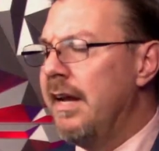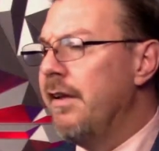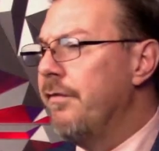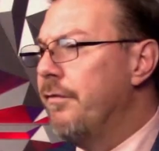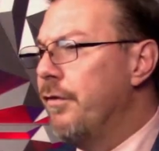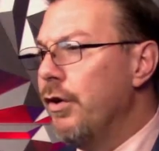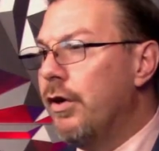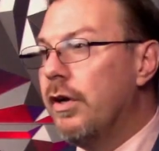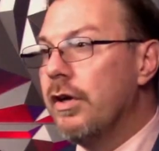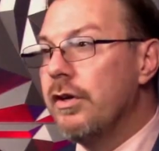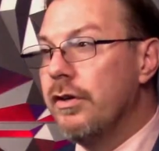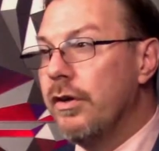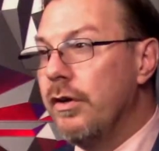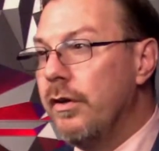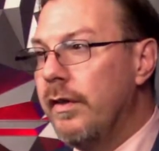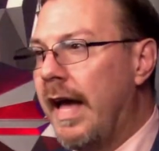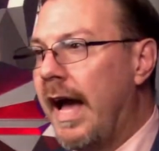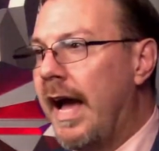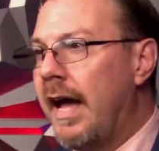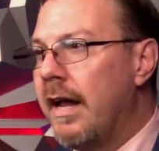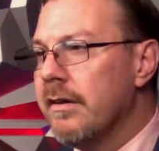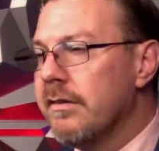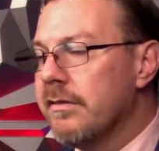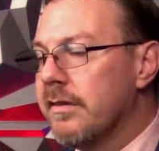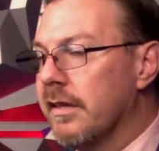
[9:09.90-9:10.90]
And if you can
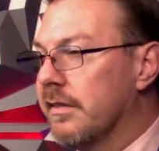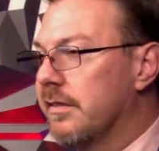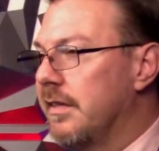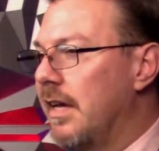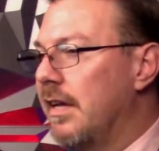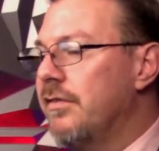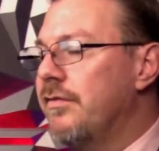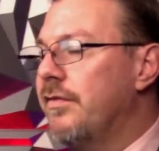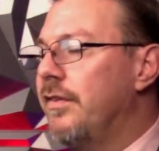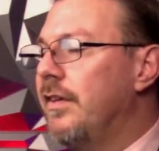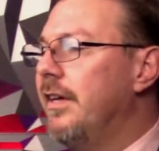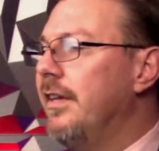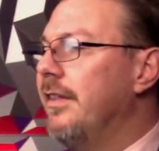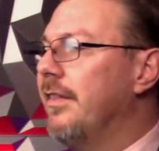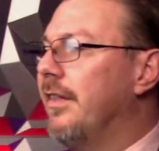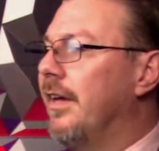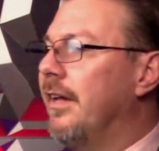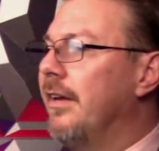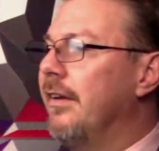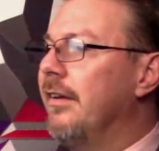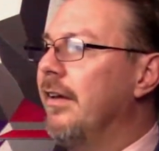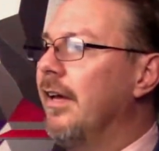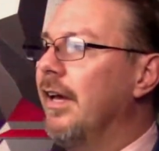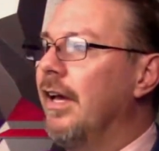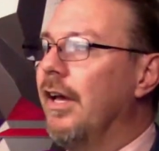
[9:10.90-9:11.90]
do that successfully,
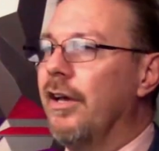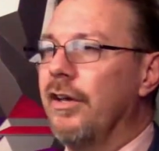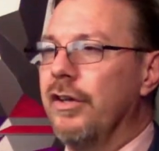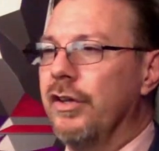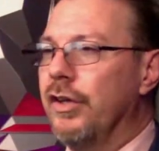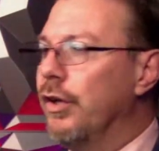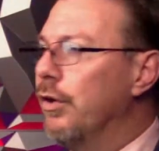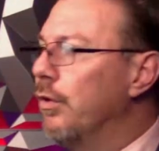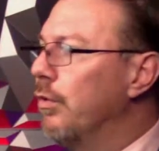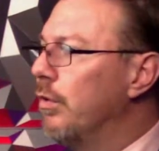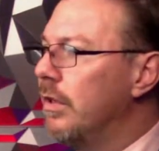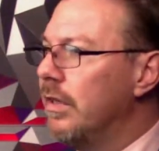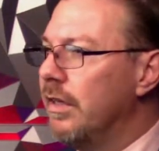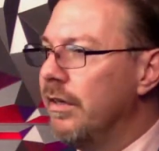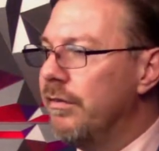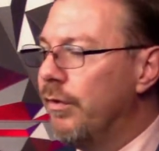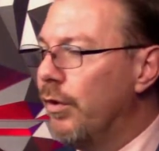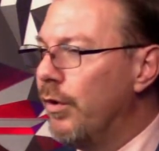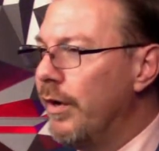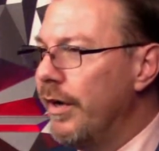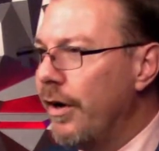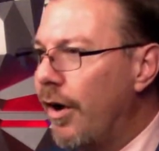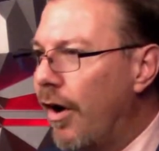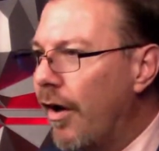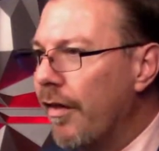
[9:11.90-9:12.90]
then you
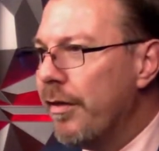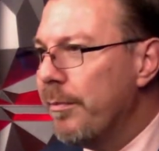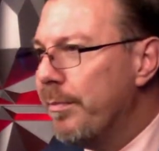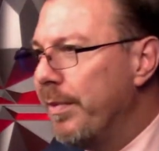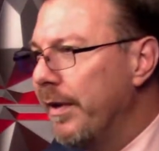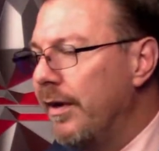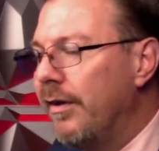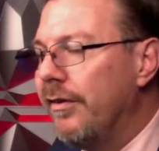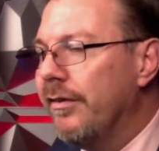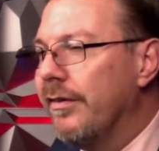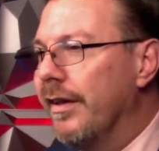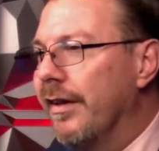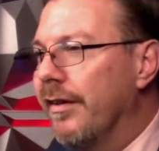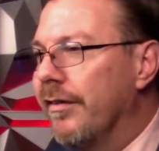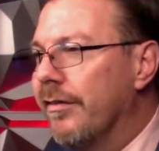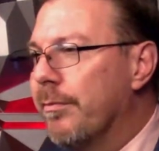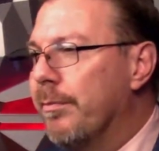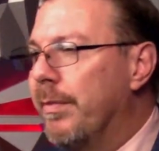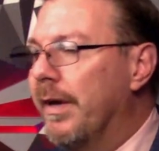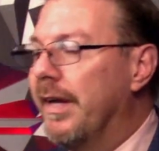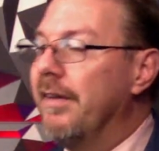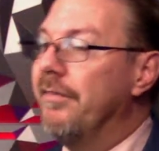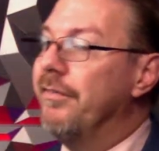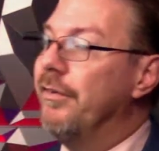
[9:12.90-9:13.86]
will avoid all the penalties.